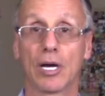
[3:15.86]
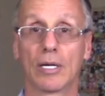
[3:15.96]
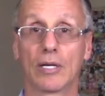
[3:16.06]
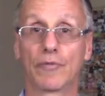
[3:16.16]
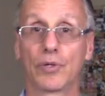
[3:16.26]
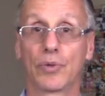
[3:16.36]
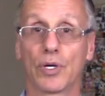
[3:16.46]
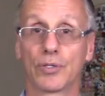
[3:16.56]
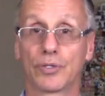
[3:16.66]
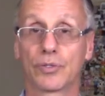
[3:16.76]
if you
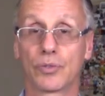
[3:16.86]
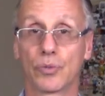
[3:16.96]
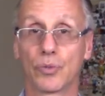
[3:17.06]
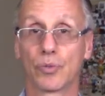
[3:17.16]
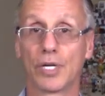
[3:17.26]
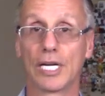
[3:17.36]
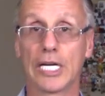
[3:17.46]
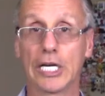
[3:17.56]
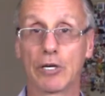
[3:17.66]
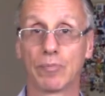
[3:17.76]
want to
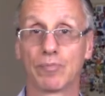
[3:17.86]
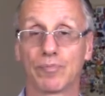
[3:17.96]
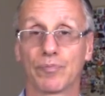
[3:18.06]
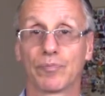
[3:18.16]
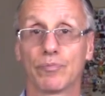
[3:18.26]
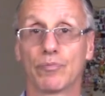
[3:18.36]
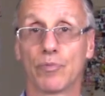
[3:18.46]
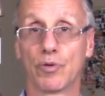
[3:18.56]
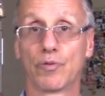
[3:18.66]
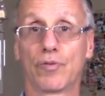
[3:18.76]
really
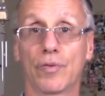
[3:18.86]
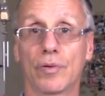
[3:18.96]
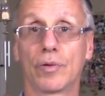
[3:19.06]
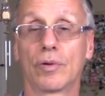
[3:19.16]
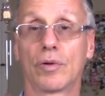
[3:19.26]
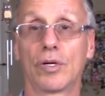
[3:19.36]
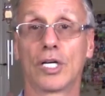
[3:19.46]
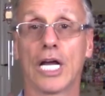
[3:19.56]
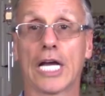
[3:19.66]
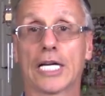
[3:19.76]
move
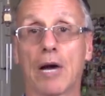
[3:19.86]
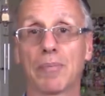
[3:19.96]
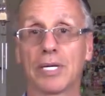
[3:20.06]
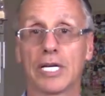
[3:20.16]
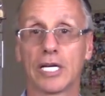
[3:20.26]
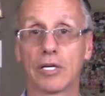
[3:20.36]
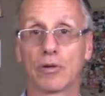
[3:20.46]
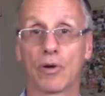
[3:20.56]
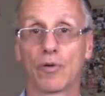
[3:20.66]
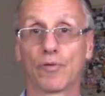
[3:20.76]
a company
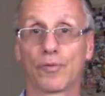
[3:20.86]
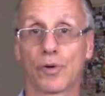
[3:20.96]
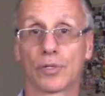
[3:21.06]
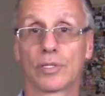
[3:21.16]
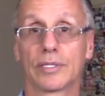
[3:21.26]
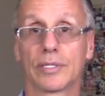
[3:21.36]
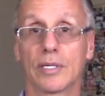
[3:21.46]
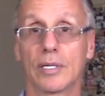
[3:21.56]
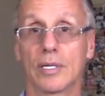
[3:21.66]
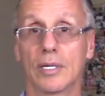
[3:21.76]
forward
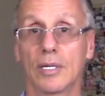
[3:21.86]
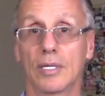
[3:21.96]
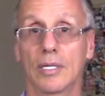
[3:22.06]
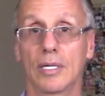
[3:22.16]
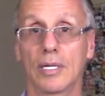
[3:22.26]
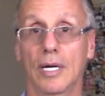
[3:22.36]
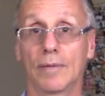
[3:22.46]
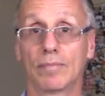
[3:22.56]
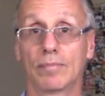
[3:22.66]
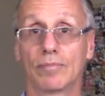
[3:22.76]

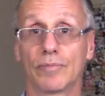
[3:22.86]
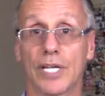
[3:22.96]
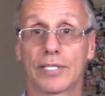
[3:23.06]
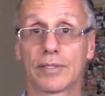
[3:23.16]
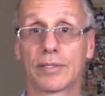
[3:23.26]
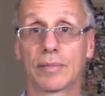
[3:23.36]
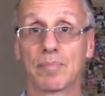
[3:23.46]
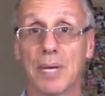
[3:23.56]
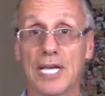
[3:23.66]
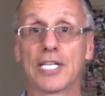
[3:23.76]
that
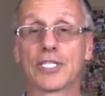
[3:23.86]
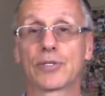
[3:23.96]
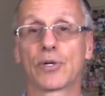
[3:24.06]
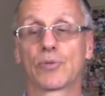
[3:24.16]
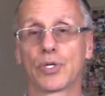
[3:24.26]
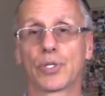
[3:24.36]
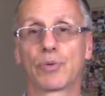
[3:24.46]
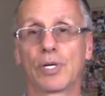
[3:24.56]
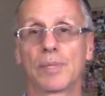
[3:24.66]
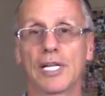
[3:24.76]
based on what you
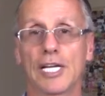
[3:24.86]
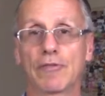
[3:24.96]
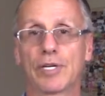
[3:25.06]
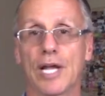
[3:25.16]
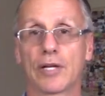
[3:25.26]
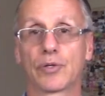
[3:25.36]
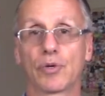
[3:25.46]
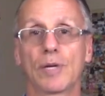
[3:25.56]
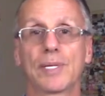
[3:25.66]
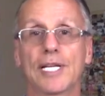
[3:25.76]
really believe. And I
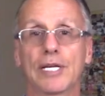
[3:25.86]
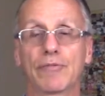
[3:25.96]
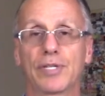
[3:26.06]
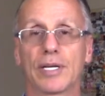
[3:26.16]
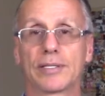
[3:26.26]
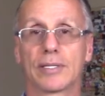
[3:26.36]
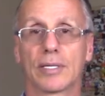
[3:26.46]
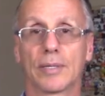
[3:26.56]
truly believe that